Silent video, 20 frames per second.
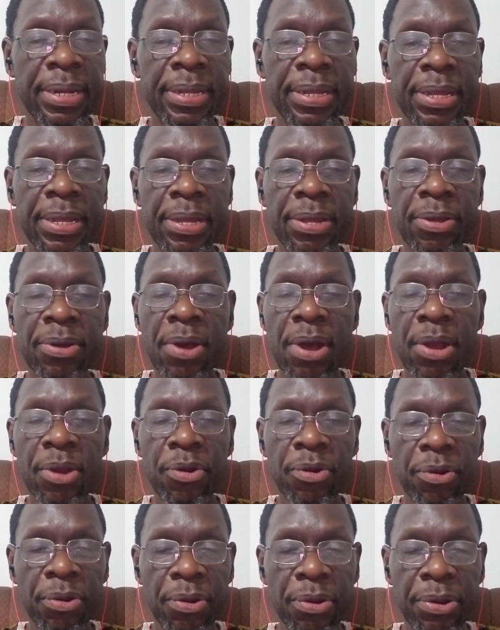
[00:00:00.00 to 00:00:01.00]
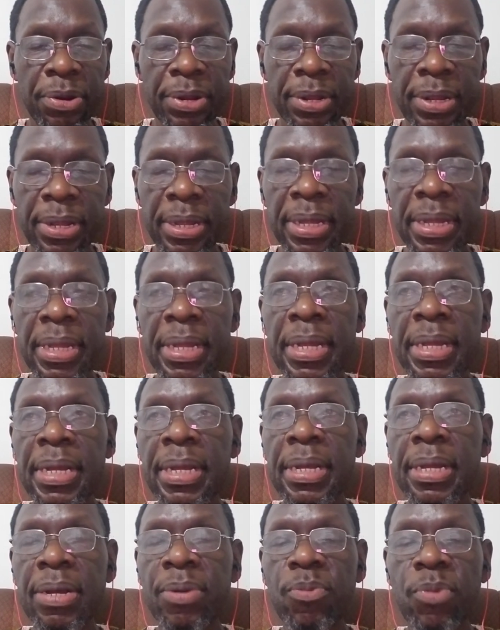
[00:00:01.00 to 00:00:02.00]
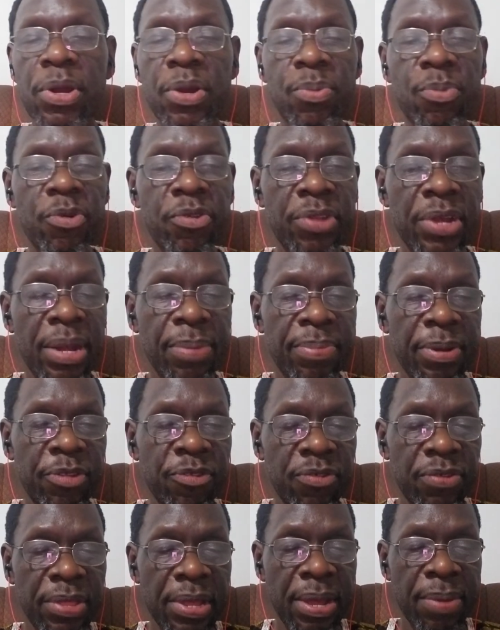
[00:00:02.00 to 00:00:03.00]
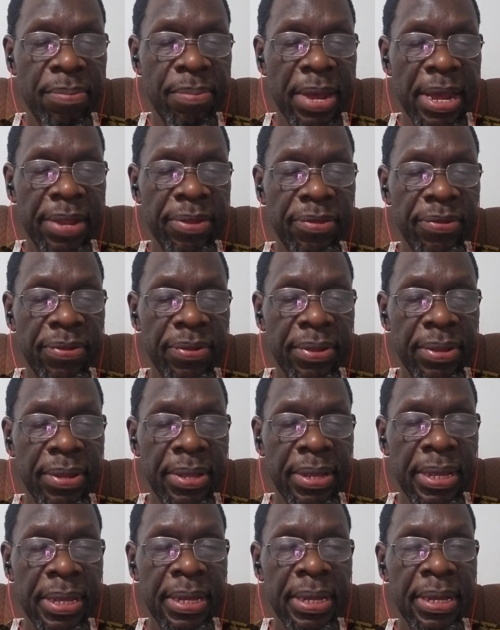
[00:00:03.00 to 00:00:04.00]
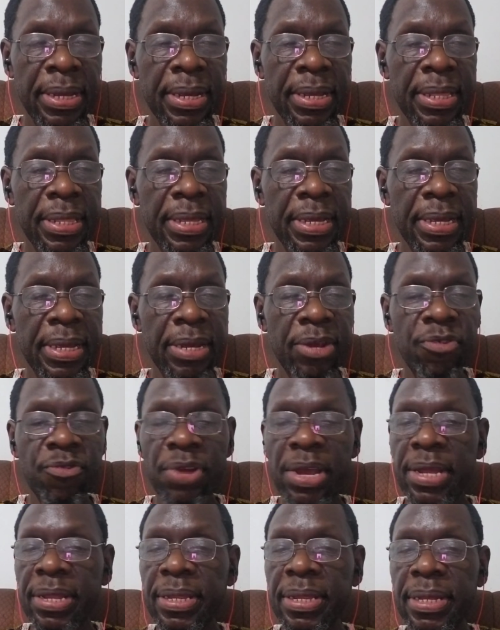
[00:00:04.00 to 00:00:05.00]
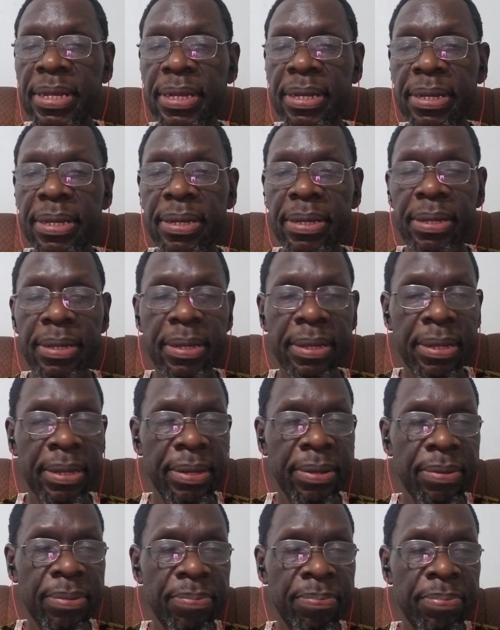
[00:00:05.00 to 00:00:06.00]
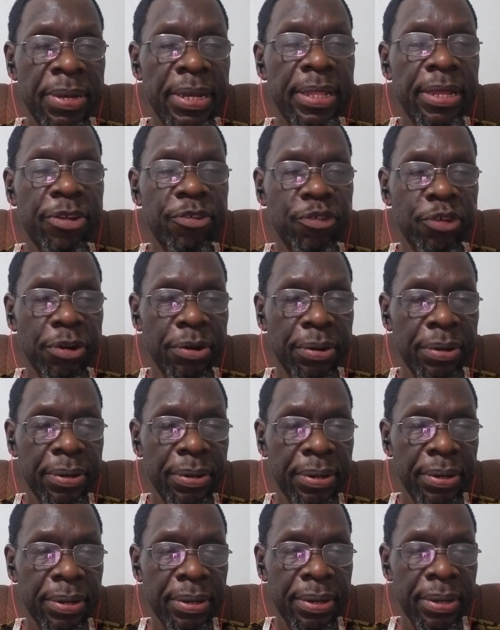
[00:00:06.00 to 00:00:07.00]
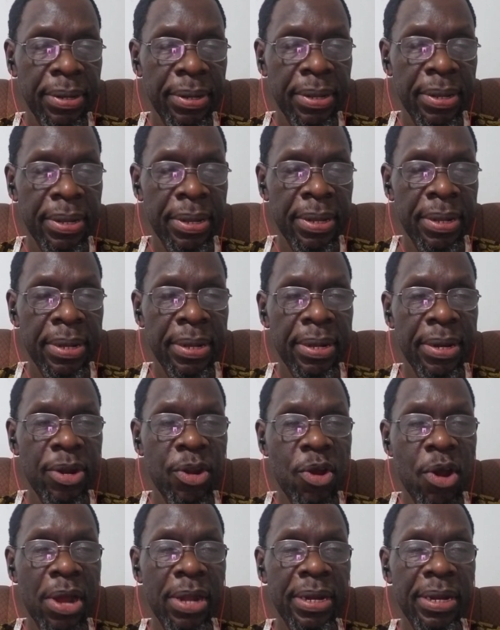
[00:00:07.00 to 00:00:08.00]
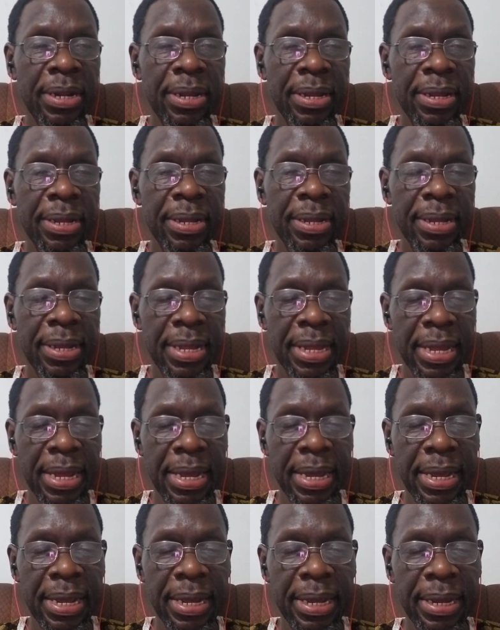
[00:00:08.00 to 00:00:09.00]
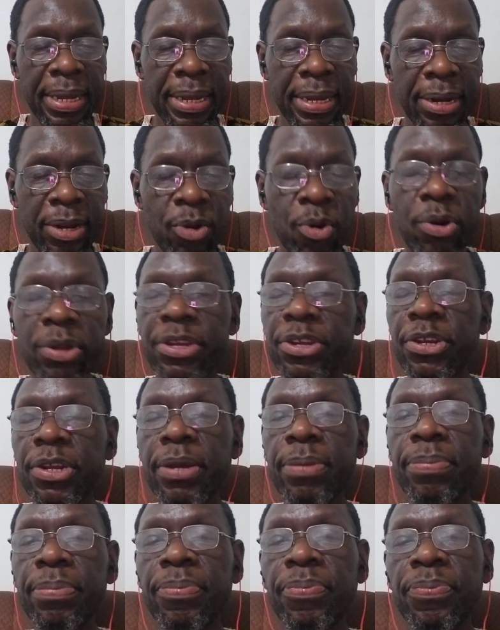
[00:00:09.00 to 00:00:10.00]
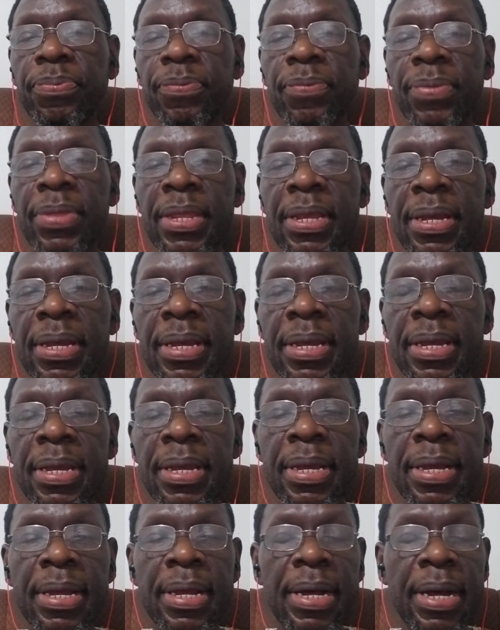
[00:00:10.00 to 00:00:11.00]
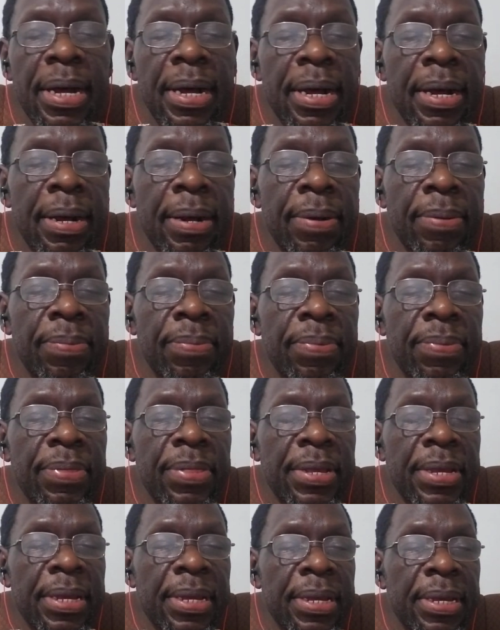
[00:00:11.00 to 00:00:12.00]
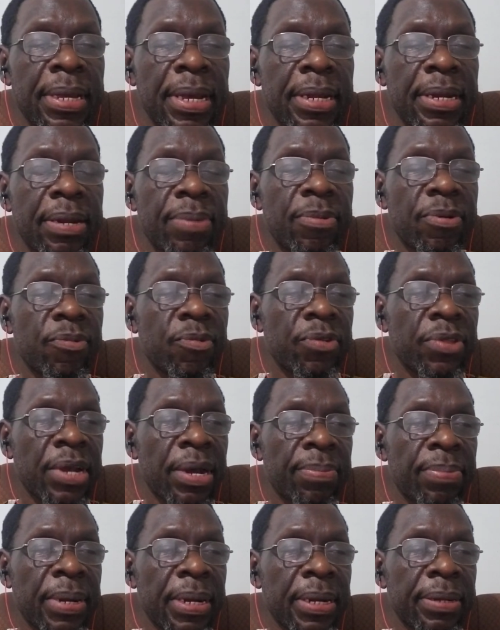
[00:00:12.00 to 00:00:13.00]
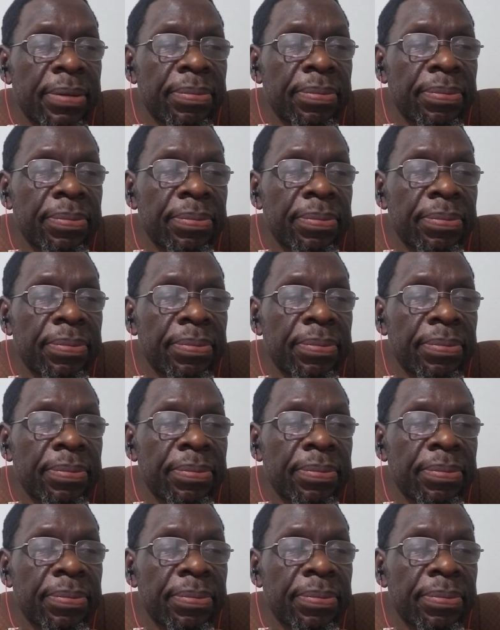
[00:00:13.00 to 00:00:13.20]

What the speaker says: he conquered, Mwenu Mutapa to them meant the great pillager, not a lordship. The kingdom of Mutapa